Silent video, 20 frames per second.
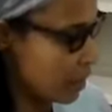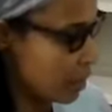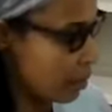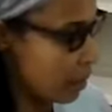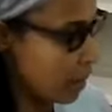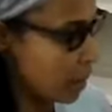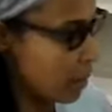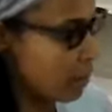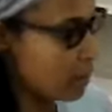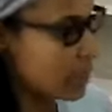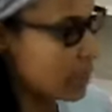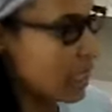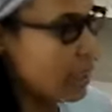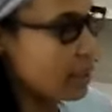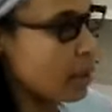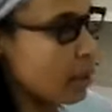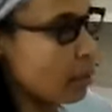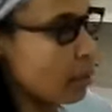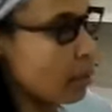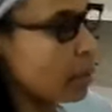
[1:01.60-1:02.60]
number, here's that
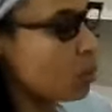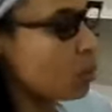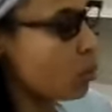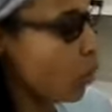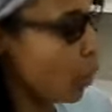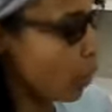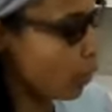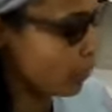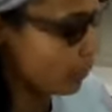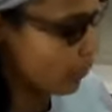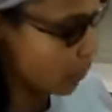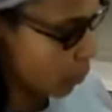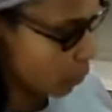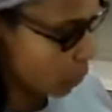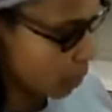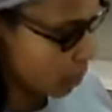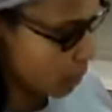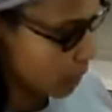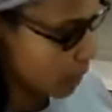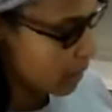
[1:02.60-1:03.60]
number in word
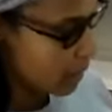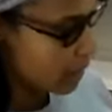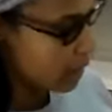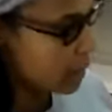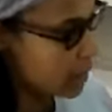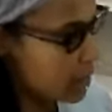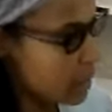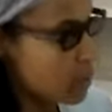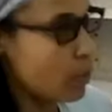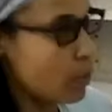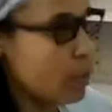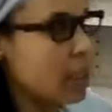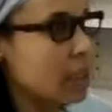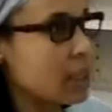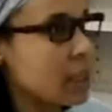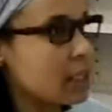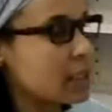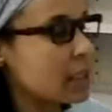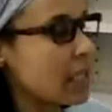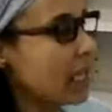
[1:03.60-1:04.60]
form. This is what it
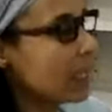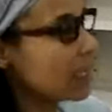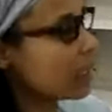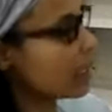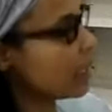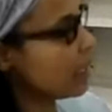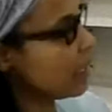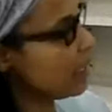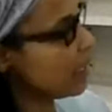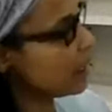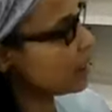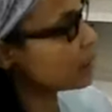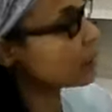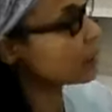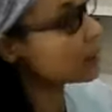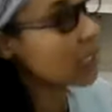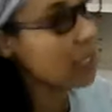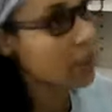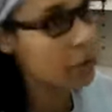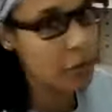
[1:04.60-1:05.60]
looks like in
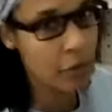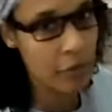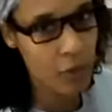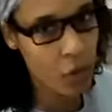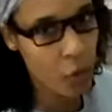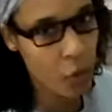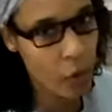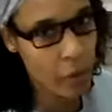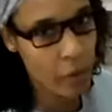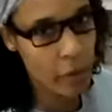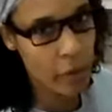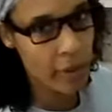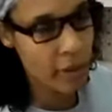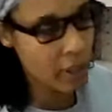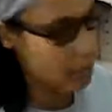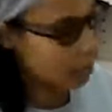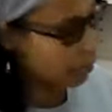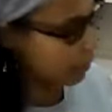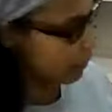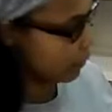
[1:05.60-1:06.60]
standard form or
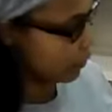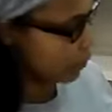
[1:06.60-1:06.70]
number